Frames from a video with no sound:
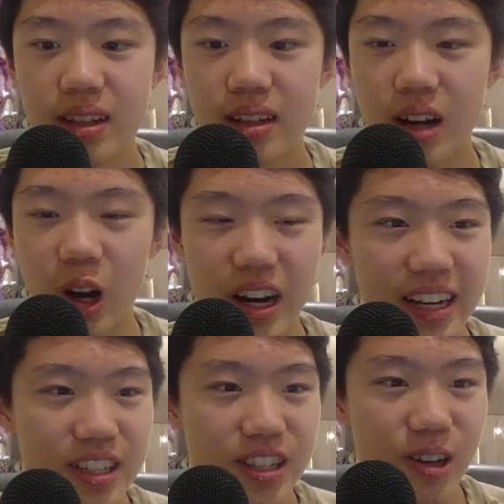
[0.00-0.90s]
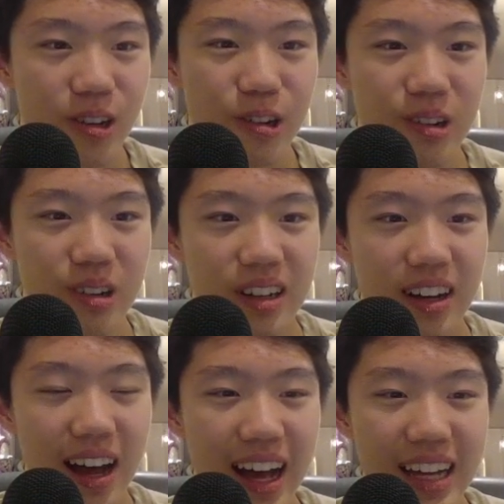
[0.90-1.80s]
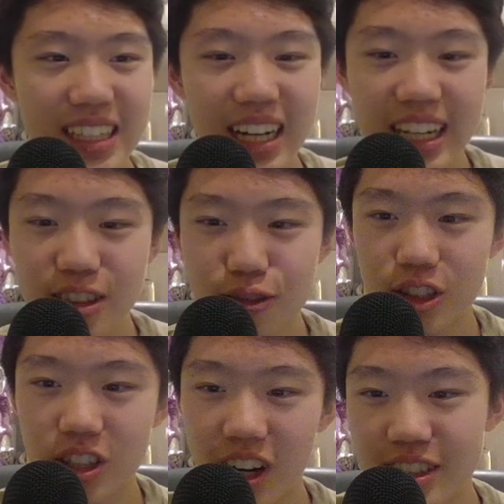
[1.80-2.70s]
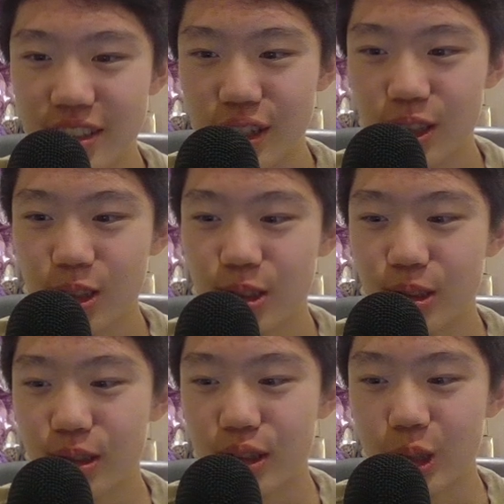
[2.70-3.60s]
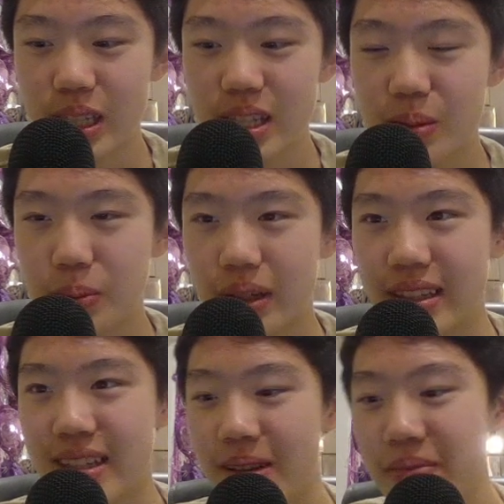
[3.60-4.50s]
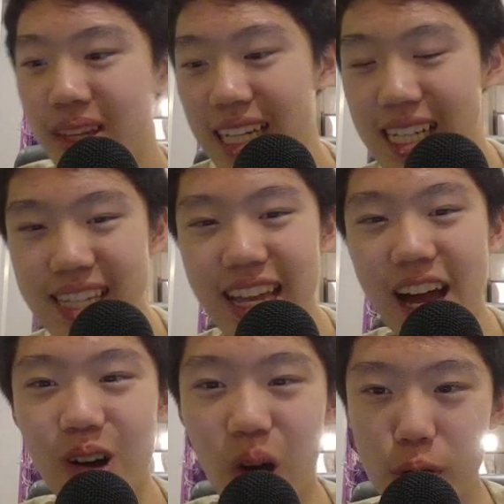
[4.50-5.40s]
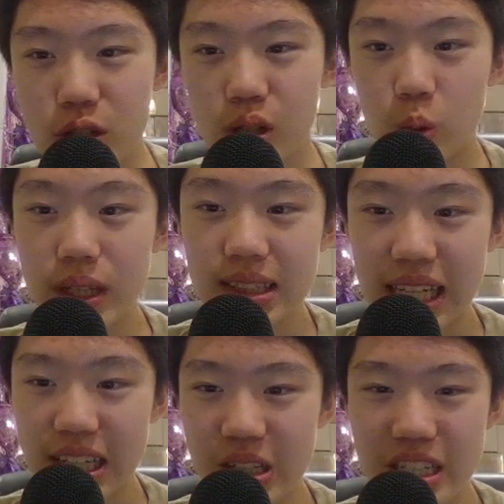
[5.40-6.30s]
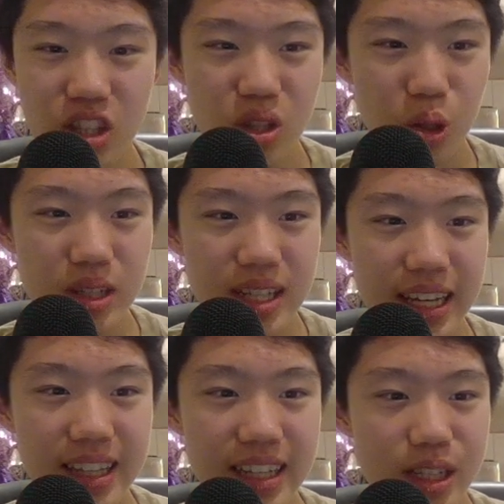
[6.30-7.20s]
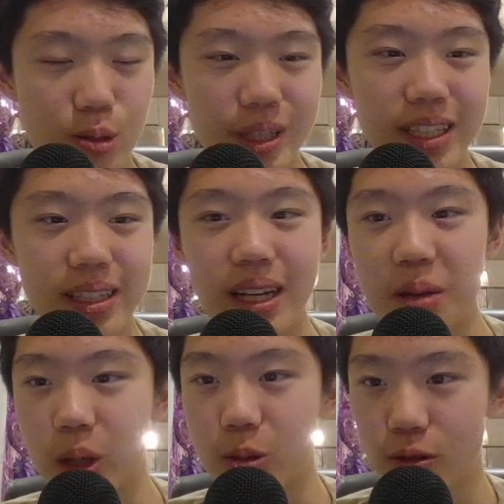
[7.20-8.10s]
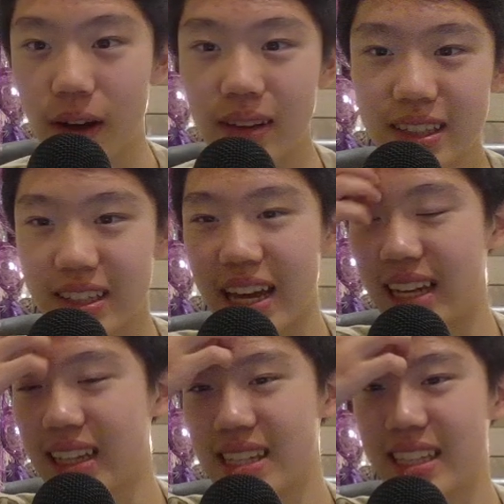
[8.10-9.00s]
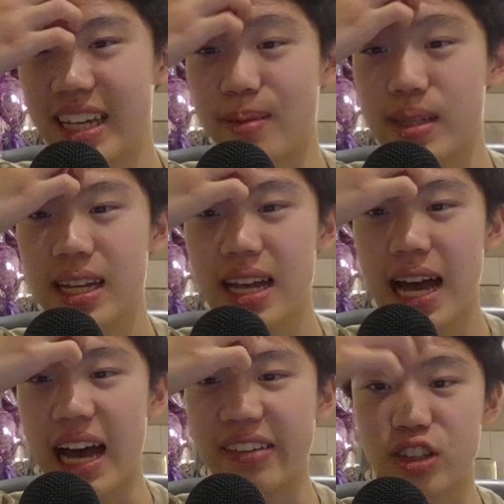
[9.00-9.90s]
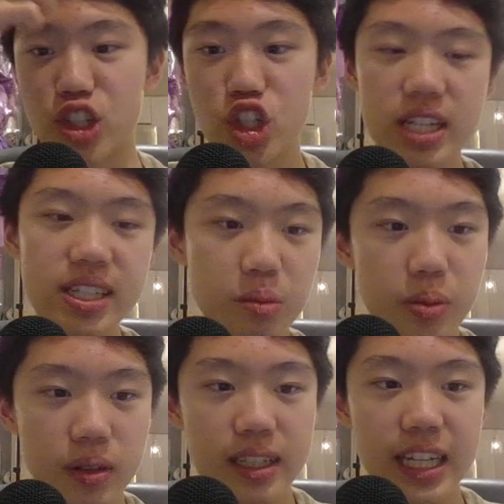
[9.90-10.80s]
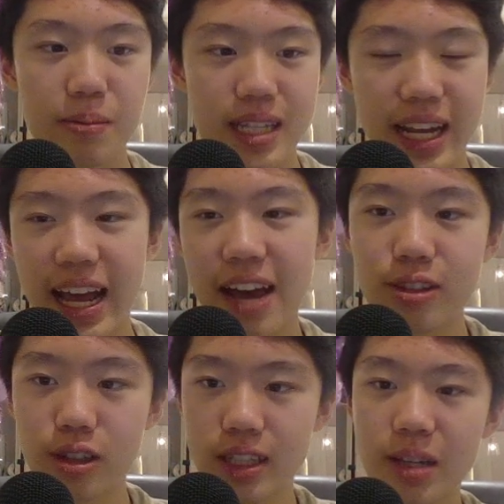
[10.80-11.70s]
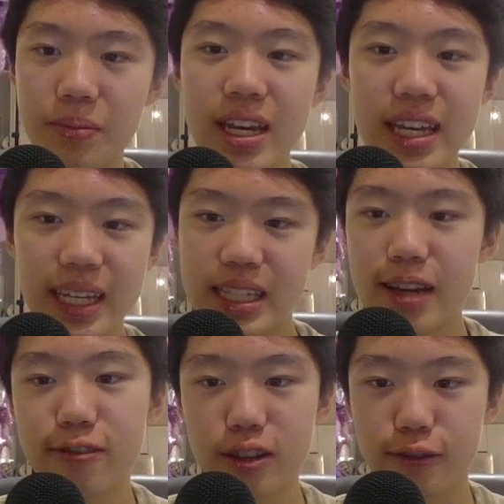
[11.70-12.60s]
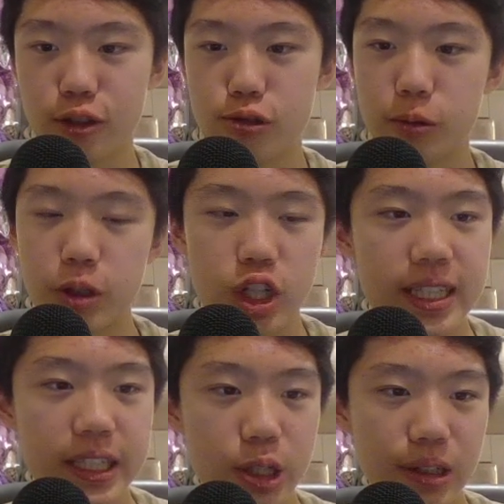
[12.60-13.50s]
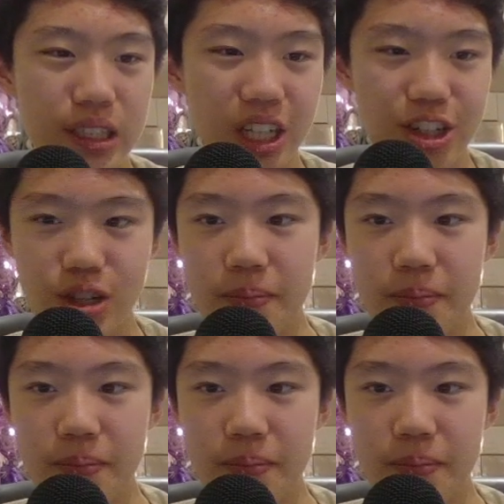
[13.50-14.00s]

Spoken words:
All right, so I kind of forgot to do this, but it's now almost a week later. It's Thursday the next week, but we're finally going to analyze the games. I've just inputted the games and I haven't looked at them except for the first one, which I did during lunch.